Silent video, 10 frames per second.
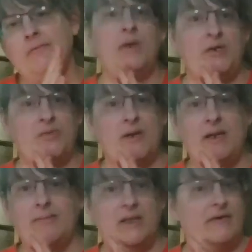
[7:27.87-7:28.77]

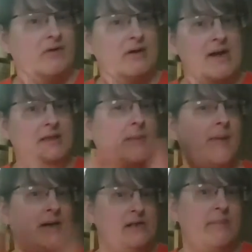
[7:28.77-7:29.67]
2020, believe it or not, the
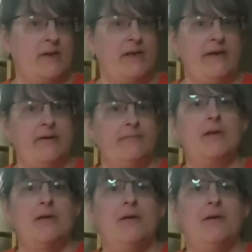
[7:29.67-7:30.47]
pandemic year.